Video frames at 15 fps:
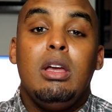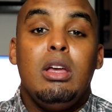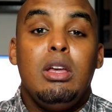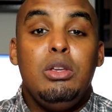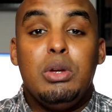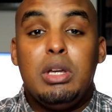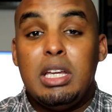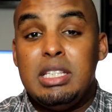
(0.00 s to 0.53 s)

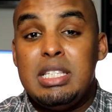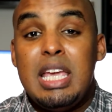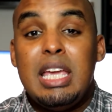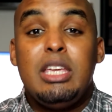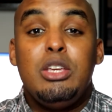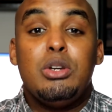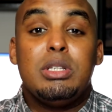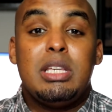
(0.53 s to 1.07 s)
You can
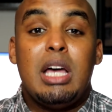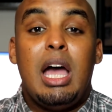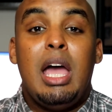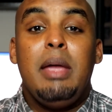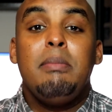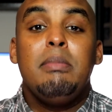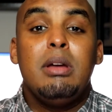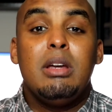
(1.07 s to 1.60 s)
take your
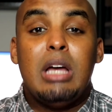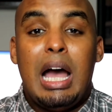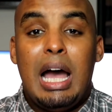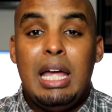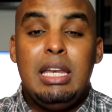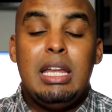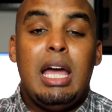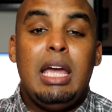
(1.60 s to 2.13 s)
time
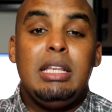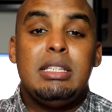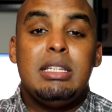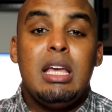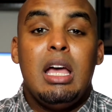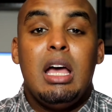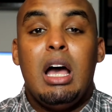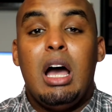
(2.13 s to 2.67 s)
at night
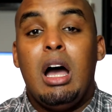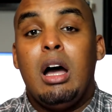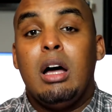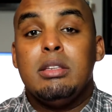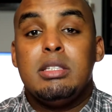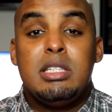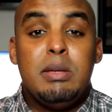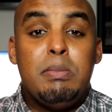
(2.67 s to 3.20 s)

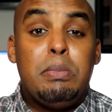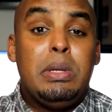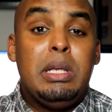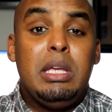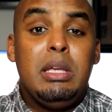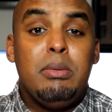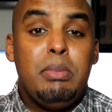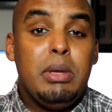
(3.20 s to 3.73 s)

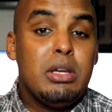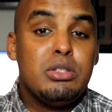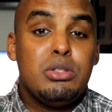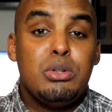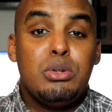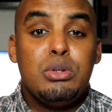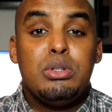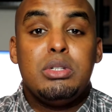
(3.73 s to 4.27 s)
simply because
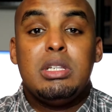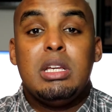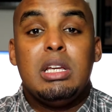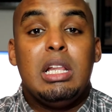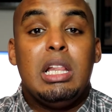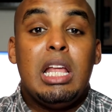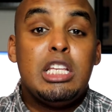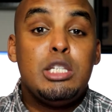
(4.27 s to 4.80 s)
there's
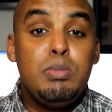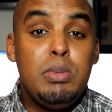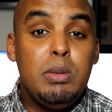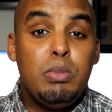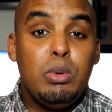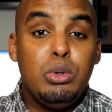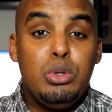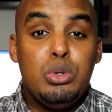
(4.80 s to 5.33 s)
less
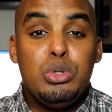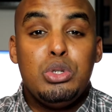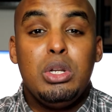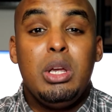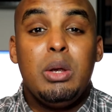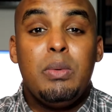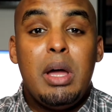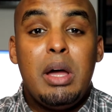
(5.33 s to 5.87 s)
people
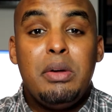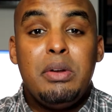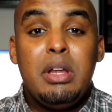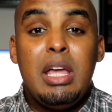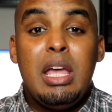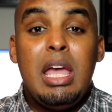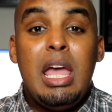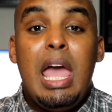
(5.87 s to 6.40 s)
usually around
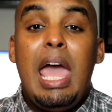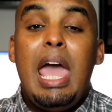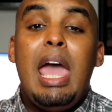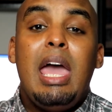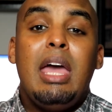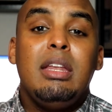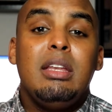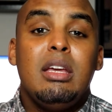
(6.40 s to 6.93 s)

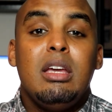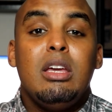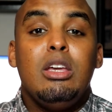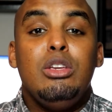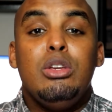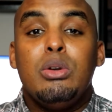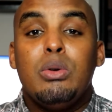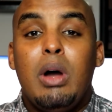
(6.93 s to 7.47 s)
and
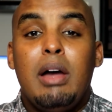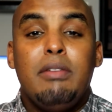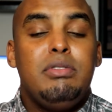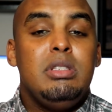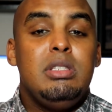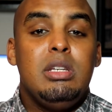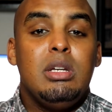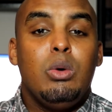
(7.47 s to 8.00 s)
you don't have to
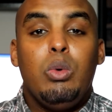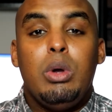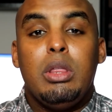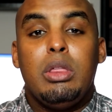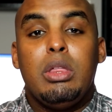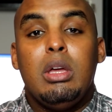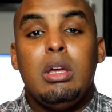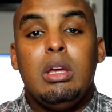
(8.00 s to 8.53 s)
deal with